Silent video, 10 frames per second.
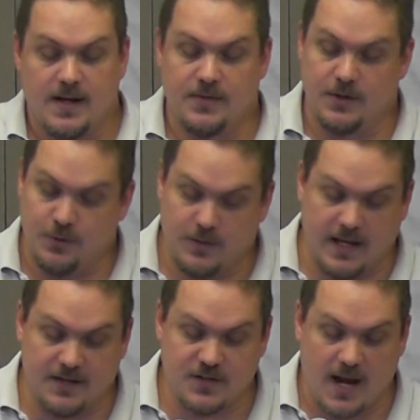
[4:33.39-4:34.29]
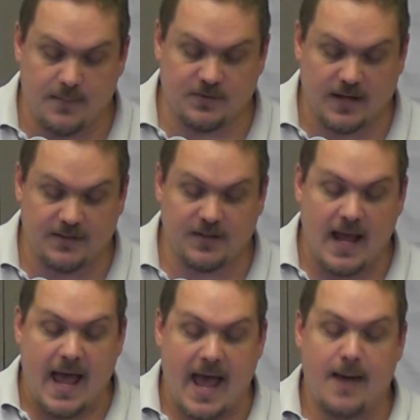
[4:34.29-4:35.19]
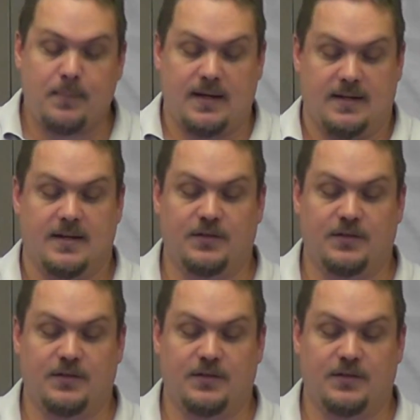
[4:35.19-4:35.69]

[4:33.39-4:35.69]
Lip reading: And the New King James says, "Happy